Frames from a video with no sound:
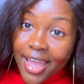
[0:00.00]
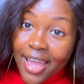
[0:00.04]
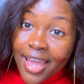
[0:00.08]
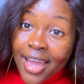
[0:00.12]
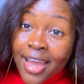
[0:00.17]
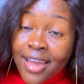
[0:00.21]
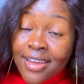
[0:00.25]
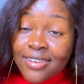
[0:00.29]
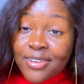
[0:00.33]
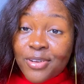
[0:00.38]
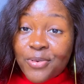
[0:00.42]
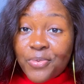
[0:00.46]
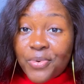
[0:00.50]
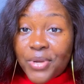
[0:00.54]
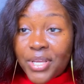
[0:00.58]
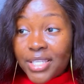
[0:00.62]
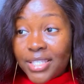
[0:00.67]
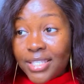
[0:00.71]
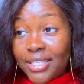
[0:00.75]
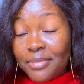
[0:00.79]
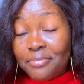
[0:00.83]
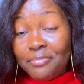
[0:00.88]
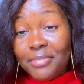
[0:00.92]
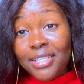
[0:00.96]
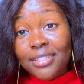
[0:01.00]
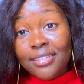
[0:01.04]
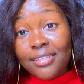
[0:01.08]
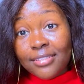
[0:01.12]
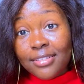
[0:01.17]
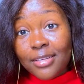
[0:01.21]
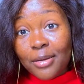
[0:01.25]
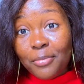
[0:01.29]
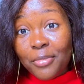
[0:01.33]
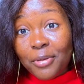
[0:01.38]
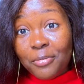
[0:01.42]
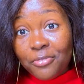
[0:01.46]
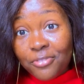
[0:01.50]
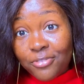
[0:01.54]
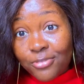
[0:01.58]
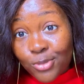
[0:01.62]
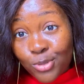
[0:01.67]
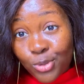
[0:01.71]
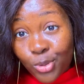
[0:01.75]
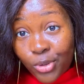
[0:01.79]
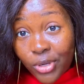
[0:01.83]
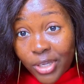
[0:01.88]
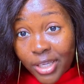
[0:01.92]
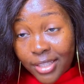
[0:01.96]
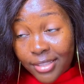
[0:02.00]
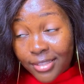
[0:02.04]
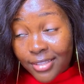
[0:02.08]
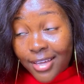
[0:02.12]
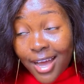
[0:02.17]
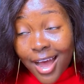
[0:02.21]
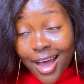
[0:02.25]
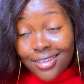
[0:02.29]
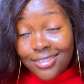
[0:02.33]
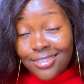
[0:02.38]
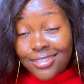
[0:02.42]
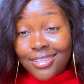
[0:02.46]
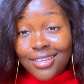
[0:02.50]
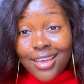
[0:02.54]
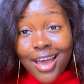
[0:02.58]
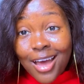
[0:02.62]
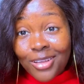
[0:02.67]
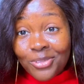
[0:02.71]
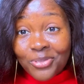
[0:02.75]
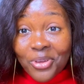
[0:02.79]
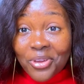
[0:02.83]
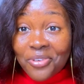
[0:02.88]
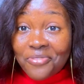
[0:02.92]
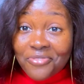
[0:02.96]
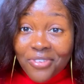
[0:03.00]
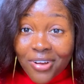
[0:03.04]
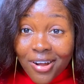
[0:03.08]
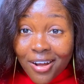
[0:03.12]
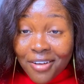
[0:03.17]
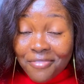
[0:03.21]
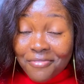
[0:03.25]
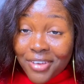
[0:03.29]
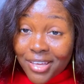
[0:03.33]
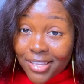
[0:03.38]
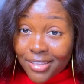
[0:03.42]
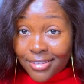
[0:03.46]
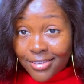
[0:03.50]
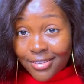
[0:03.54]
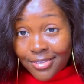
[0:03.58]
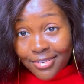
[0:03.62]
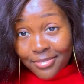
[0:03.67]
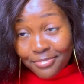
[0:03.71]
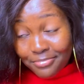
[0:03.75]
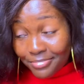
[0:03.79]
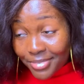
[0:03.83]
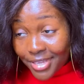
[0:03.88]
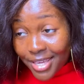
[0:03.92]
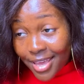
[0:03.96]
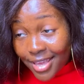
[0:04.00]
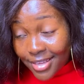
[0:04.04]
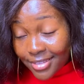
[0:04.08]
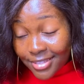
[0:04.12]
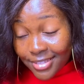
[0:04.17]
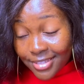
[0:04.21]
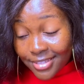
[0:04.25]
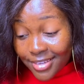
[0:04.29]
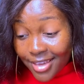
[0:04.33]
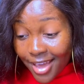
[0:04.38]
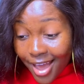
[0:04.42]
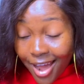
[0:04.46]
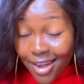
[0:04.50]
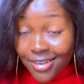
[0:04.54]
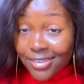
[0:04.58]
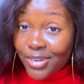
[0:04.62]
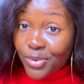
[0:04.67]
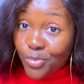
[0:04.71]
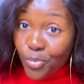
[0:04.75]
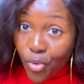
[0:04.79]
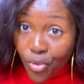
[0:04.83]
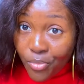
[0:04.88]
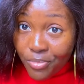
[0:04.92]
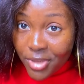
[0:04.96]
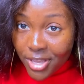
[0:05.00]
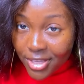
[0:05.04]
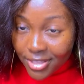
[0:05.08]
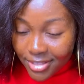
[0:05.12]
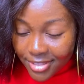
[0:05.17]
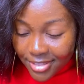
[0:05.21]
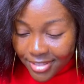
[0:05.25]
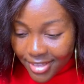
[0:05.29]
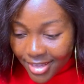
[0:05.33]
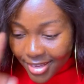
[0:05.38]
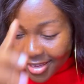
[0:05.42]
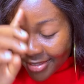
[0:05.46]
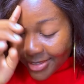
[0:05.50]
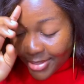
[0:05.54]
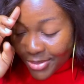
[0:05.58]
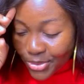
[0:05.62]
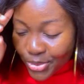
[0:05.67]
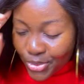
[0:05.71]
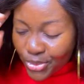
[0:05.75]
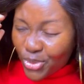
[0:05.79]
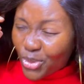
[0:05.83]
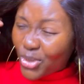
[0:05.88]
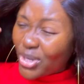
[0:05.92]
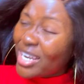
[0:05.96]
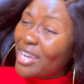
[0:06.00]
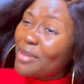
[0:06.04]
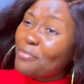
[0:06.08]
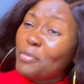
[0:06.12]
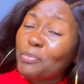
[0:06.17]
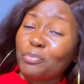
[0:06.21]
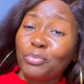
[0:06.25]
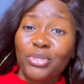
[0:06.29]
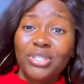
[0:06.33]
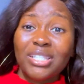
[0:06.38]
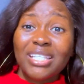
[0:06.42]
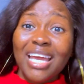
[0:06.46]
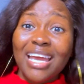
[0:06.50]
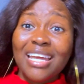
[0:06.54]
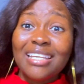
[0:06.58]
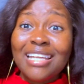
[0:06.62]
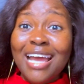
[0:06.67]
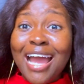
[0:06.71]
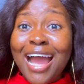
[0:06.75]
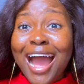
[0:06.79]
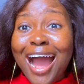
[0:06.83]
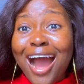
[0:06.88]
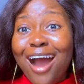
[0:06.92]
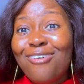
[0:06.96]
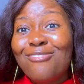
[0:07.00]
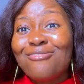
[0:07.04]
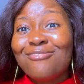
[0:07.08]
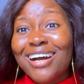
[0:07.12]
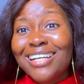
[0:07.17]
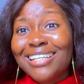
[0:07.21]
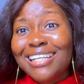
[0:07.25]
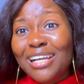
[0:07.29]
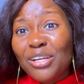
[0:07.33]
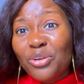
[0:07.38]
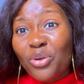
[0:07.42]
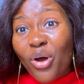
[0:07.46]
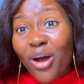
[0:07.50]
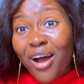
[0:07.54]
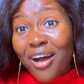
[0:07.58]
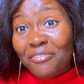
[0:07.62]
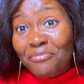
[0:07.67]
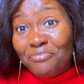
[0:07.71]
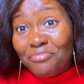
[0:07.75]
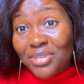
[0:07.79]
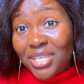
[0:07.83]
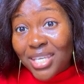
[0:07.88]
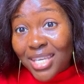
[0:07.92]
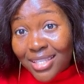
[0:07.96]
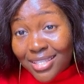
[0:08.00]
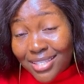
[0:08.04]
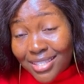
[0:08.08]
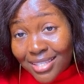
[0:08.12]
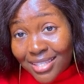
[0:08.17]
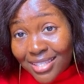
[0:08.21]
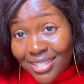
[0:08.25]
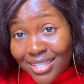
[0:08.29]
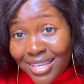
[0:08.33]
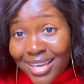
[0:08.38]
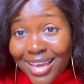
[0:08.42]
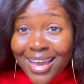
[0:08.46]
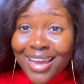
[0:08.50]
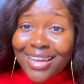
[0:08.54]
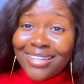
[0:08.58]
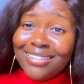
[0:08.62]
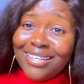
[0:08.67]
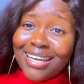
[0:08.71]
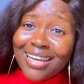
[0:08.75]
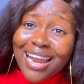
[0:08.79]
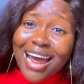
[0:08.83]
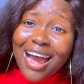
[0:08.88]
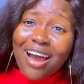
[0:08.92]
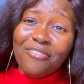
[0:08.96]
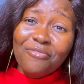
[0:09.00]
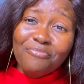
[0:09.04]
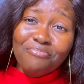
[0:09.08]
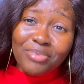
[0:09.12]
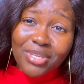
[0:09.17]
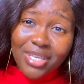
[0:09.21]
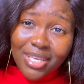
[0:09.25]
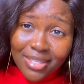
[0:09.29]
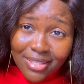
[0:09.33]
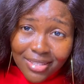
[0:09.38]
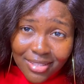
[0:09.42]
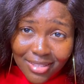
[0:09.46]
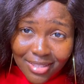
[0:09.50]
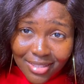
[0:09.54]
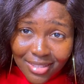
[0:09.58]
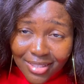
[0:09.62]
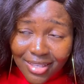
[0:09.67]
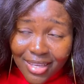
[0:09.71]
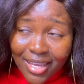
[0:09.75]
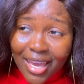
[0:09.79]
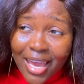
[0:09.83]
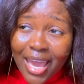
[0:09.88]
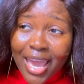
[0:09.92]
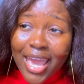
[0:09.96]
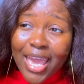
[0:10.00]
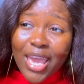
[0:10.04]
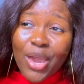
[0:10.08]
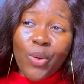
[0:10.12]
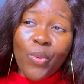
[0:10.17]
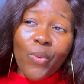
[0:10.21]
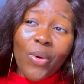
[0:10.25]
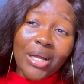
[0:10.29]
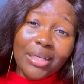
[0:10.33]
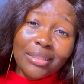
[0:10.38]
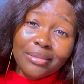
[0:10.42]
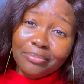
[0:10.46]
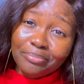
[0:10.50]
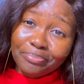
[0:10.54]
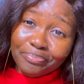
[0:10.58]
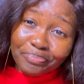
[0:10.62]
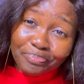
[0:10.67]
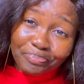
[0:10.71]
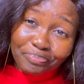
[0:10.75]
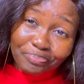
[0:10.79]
Anyways, me that I'm even talking, I don't even have any BSc at the moment. Yes, so don't let me, but then I'd rather not have BSc than have BSc in one